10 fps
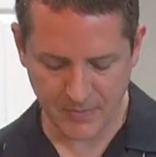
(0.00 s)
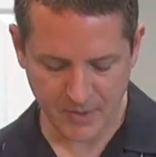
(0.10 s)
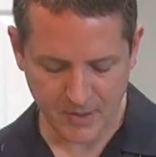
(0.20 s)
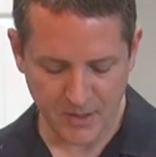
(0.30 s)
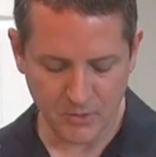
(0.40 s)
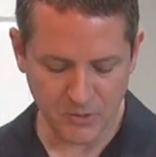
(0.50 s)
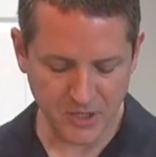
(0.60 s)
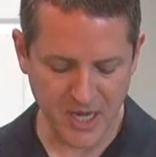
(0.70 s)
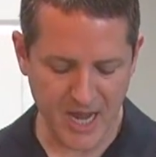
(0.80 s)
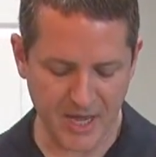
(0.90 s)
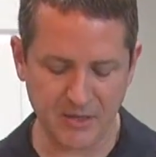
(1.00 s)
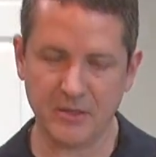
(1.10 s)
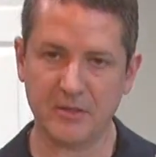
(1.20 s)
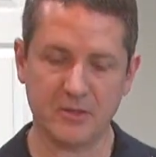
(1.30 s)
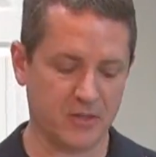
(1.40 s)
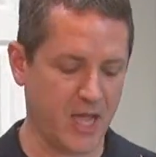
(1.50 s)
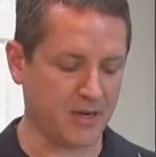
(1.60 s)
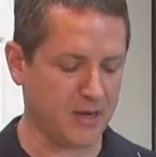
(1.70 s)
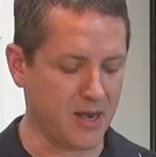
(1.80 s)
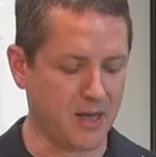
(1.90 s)
It's going to add to
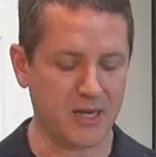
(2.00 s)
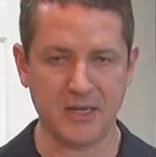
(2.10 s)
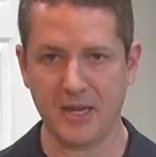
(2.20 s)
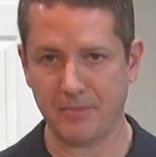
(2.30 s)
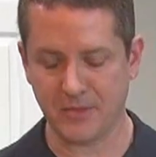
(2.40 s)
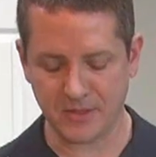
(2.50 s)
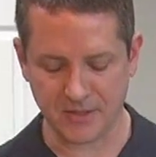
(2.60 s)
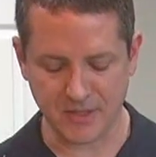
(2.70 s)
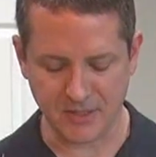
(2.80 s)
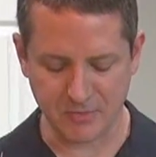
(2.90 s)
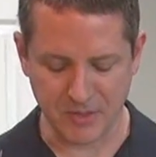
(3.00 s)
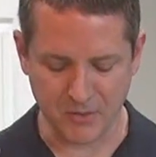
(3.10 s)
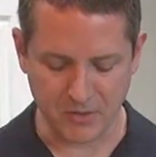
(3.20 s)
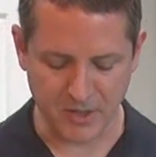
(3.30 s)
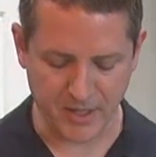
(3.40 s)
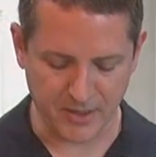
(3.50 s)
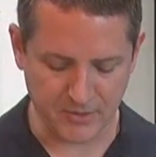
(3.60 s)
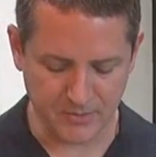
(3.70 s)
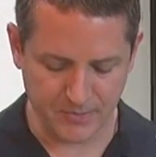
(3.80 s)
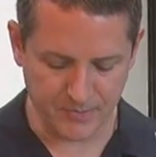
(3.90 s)
that nutty depth that the sesame oil
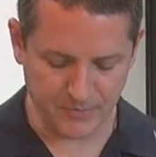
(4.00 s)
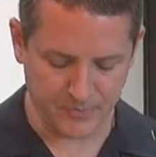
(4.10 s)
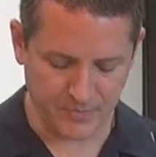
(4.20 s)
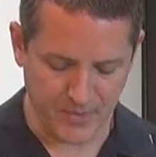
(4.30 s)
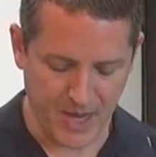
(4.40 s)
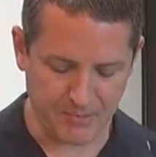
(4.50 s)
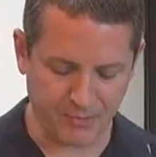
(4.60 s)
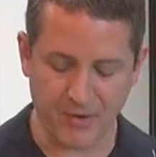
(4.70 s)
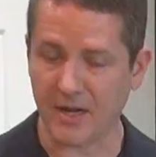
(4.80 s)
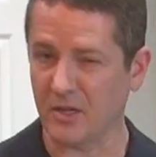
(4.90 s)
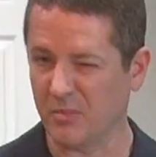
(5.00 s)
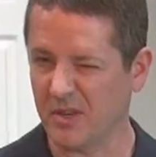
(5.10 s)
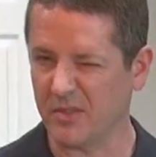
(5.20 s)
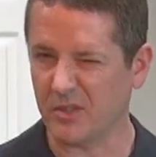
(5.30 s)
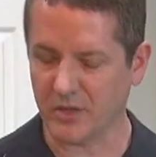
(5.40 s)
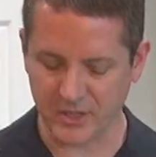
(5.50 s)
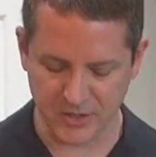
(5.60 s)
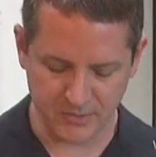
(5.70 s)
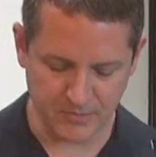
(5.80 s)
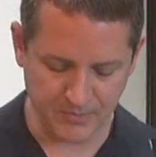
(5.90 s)
has and provide a little bit of a crunch.
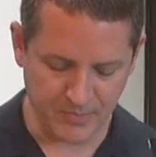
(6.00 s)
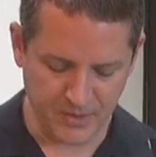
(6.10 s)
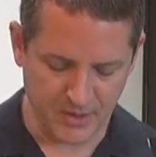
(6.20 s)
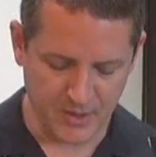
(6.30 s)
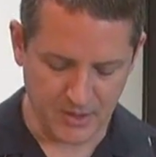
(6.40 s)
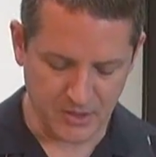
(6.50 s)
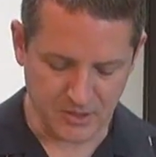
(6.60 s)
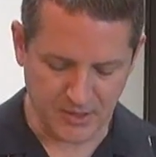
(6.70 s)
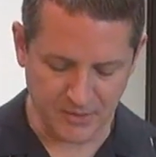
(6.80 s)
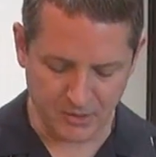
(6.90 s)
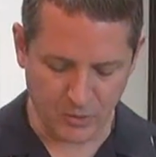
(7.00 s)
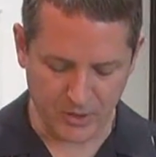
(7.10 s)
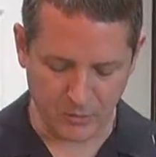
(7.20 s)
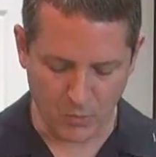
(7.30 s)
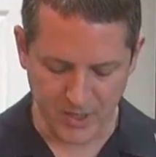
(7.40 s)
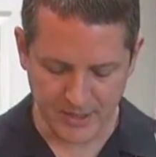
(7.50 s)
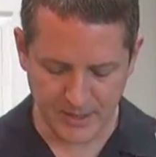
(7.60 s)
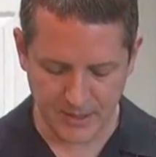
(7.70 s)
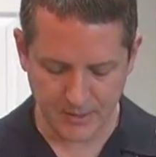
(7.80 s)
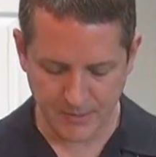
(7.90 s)
Just give it a quick whisk.